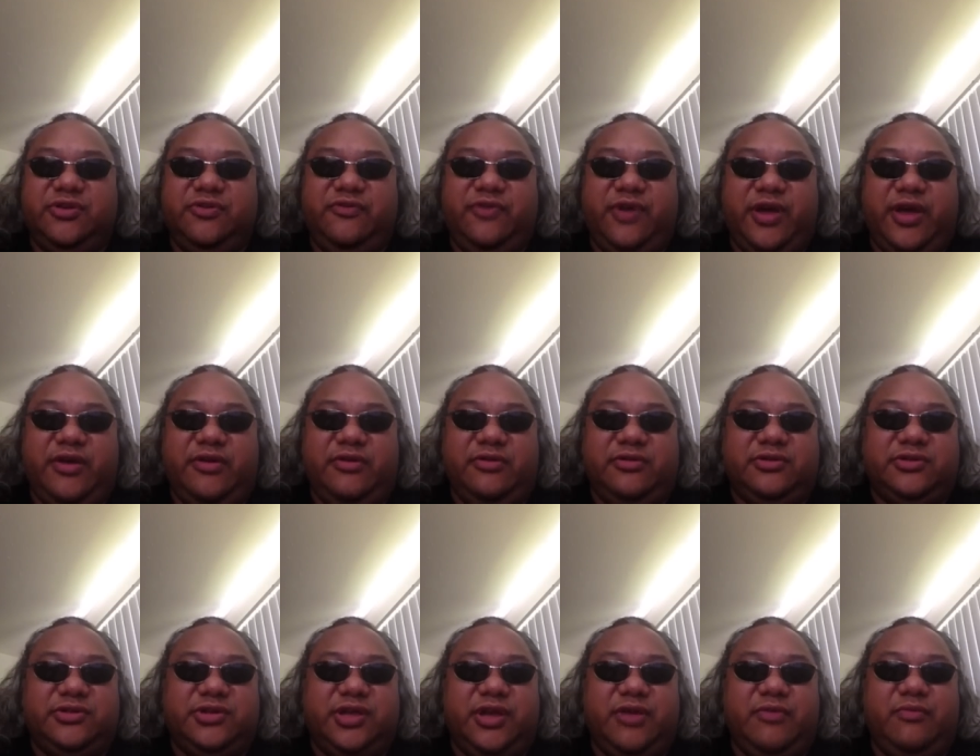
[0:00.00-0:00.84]

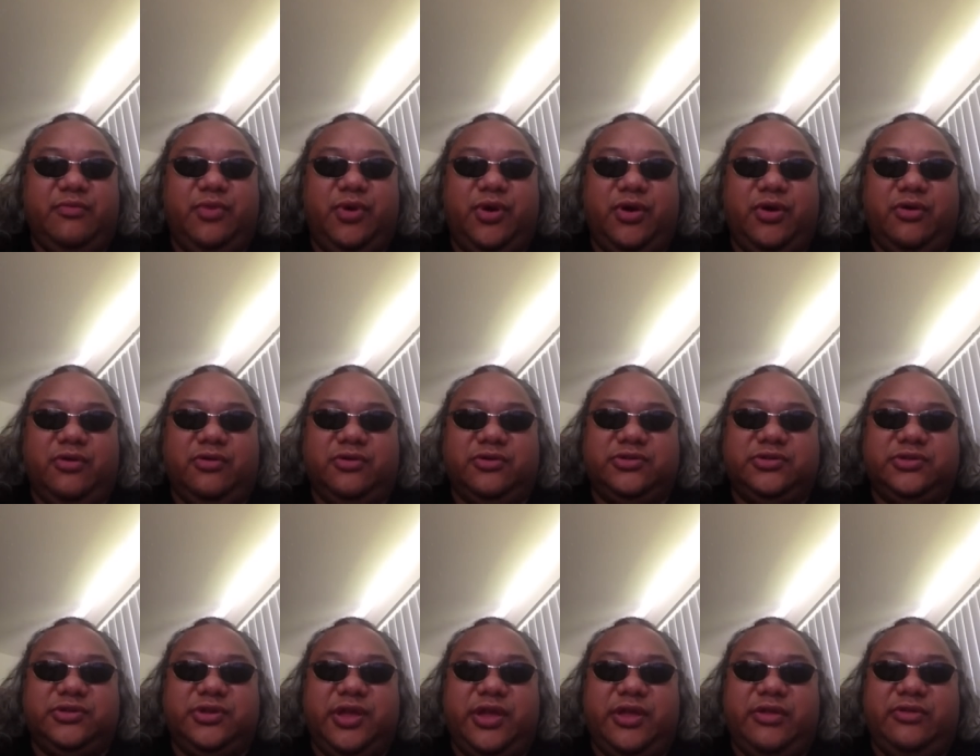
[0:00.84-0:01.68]
values and
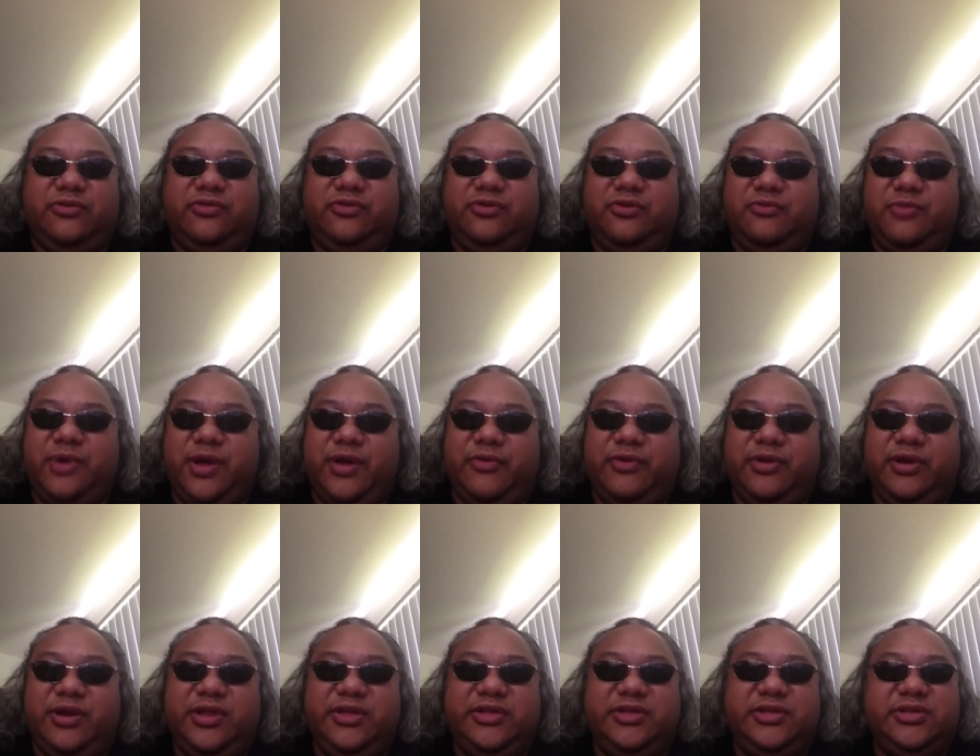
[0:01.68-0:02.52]
morals, and through my
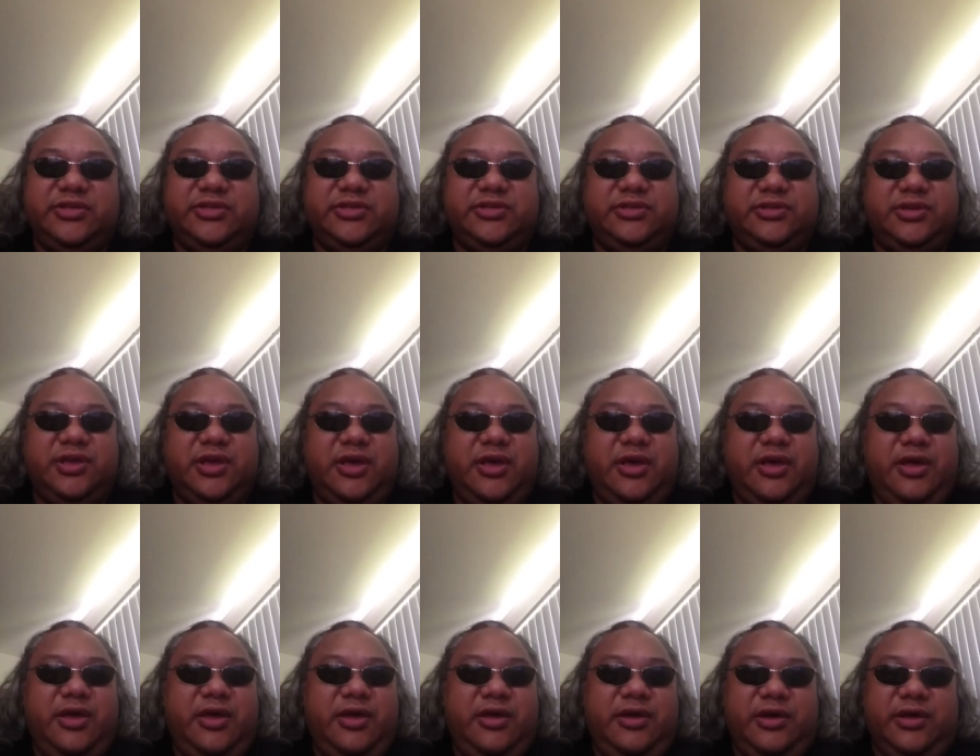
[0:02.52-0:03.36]
religious
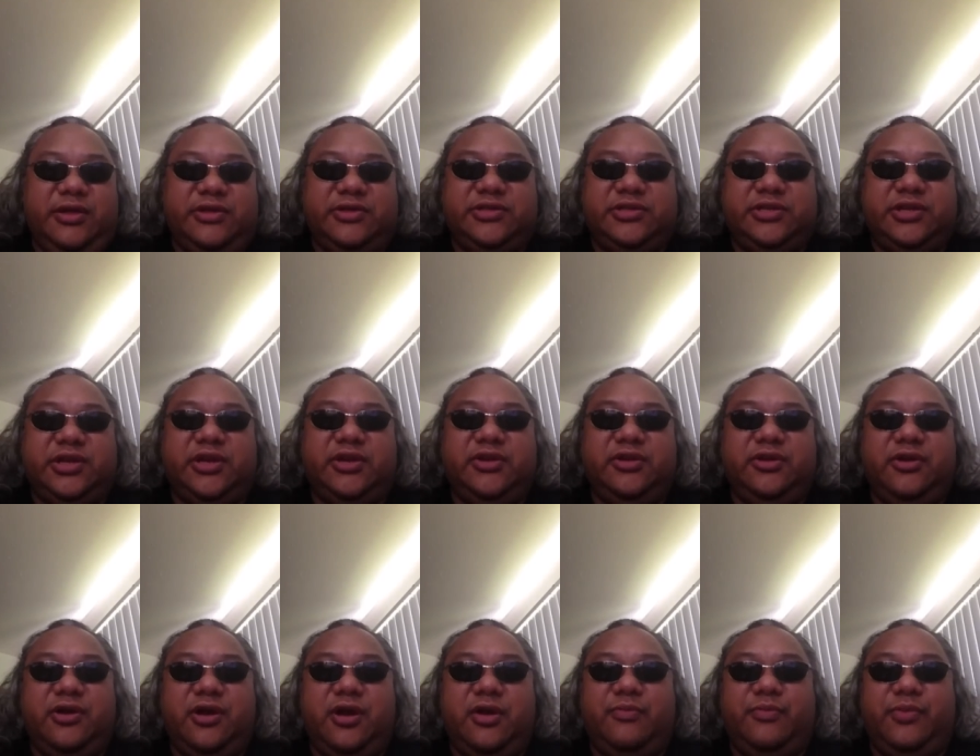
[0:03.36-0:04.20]
and
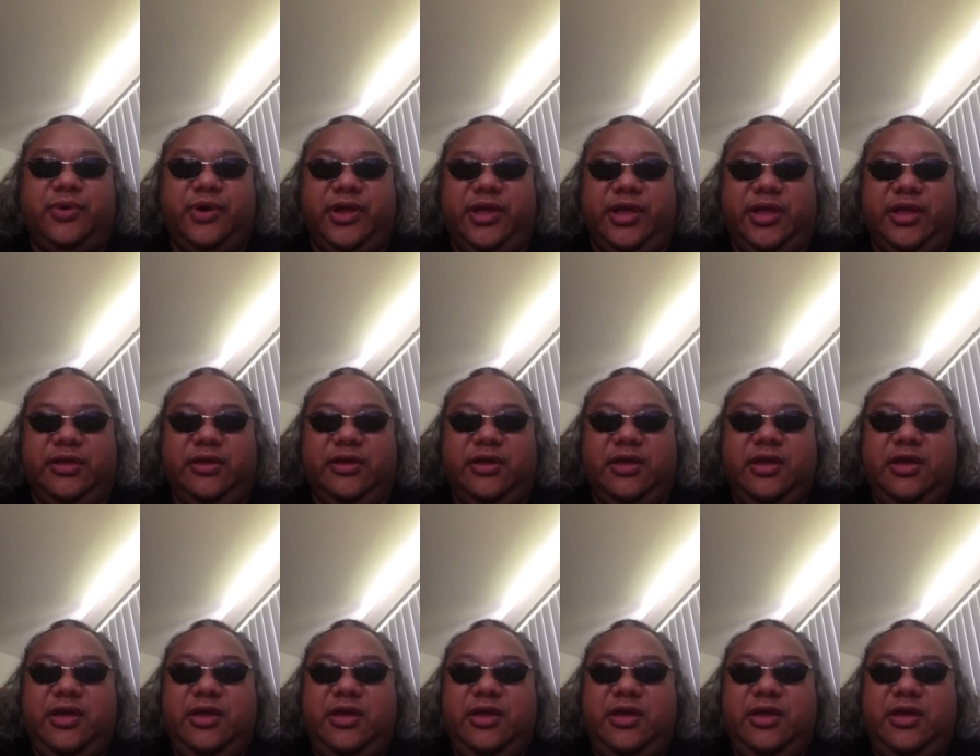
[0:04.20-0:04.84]
secular upbringing,